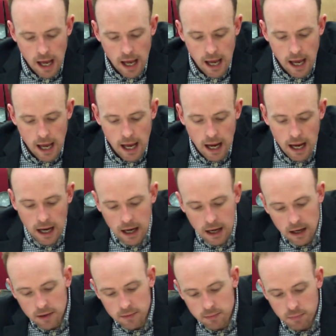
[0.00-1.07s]

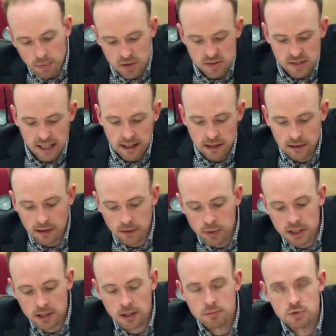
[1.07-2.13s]
uh, particularly
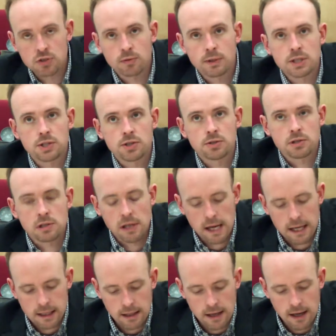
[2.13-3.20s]
when it comes to issues
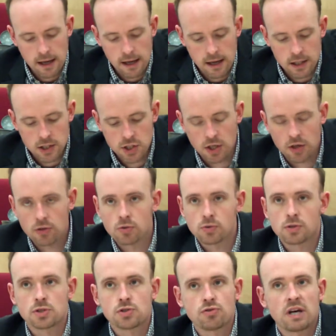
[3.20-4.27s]
like uh,
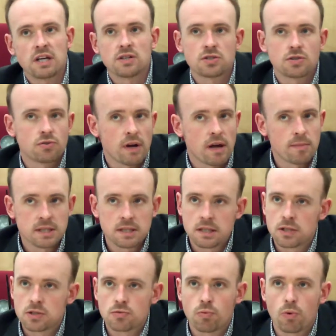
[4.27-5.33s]
shareholders' rights or
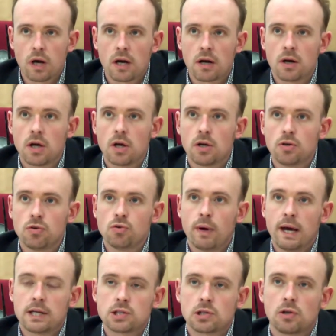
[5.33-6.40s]
remedies, where
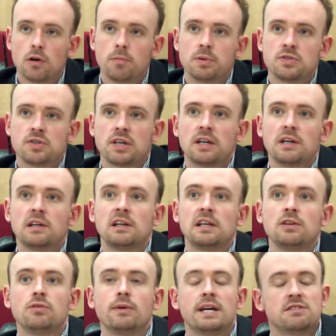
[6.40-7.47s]
US law,
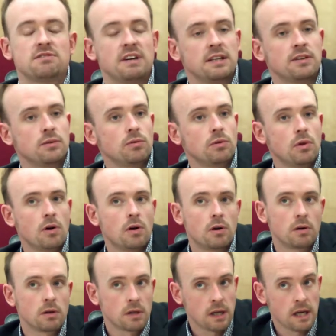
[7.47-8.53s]
particularly US federal
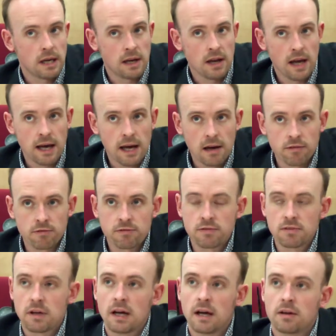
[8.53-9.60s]
law, can have
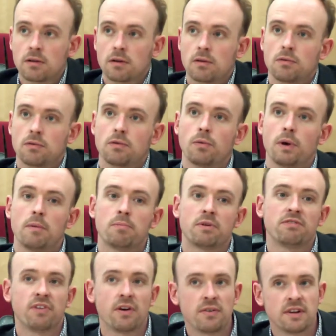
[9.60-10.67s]
a quite
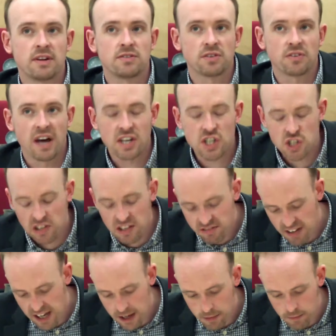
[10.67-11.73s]
profound international
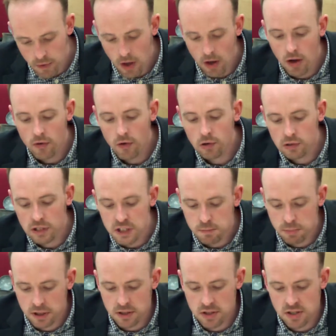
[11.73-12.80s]
effect. Not
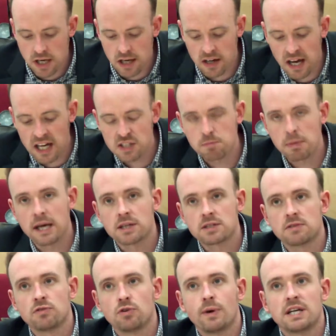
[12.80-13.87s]
least because certain
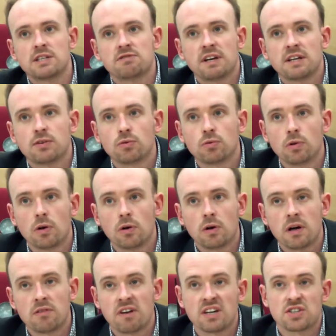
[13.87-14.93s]
aspects of US federal
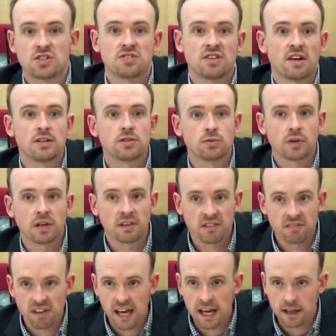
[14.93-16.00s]
law have extraterritorial
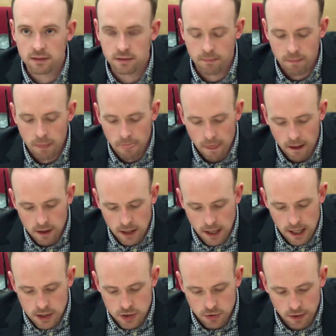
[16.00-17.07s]
effect,
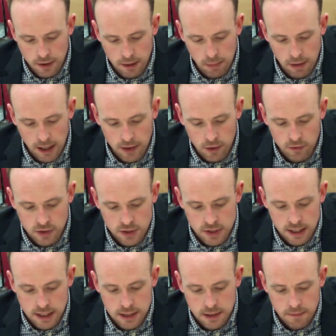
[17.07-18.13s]
uh, so can apply
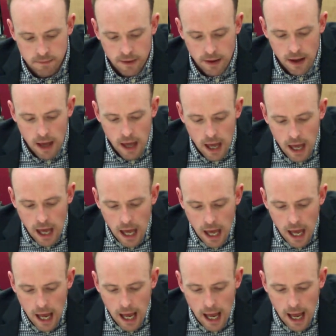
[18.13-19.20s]
overseas.
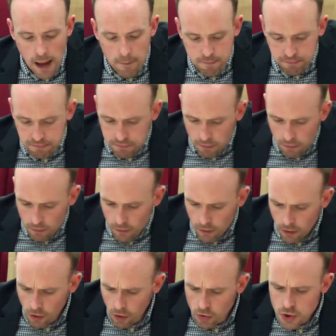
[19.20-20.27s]
Uh,
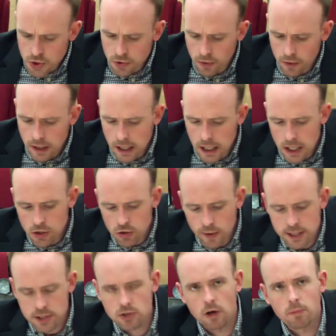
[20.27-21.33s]
also,
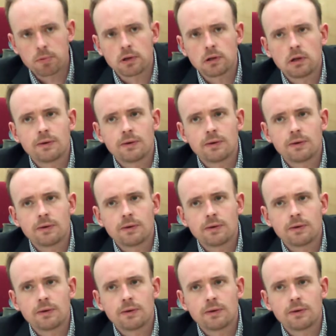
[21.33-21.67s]
US corporate